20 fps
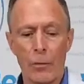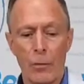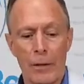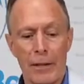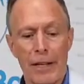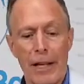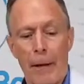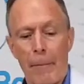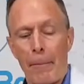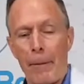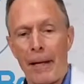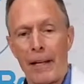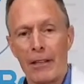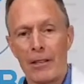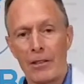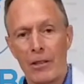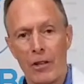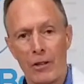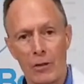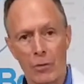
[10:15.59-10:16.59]
But that pink
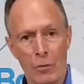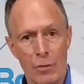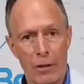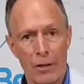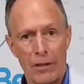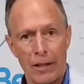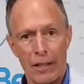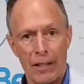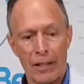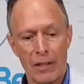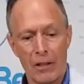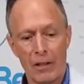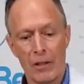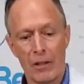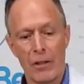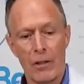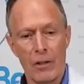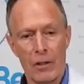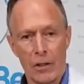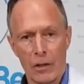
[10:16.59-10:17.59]
salt's one thing you can
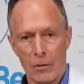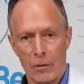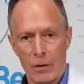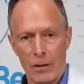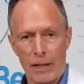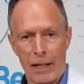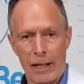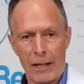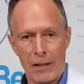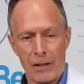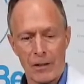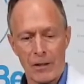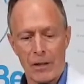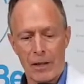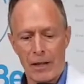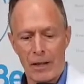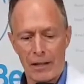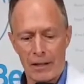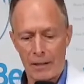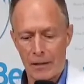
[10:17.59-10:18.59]
do. You can read how to do
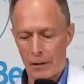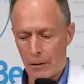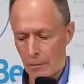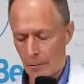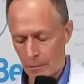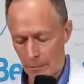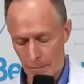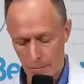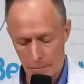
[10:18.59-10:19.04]
that in here.